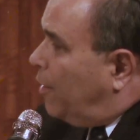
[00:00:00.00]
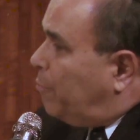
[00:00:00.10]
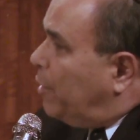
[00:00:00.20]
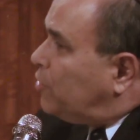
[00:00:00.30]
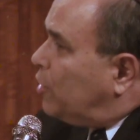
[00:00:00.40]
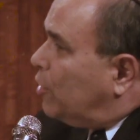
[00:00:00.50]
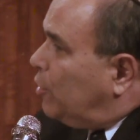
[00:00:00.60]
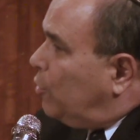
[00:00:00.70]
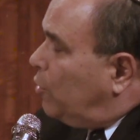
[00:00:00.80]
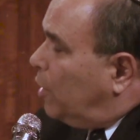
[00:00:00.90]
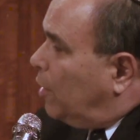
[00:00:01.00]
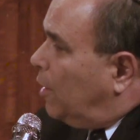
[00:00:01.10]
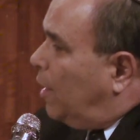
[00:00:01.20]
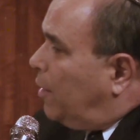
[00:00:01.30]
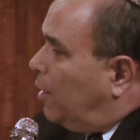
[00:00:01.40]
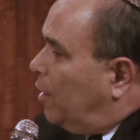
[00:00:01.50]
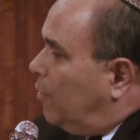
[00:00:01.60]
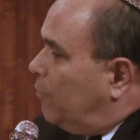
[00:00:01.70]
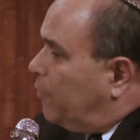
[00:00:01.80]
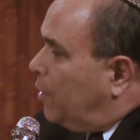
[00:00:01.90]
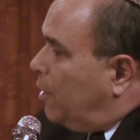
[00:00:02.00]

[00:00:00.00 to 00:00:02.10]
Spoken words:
That must include a lot of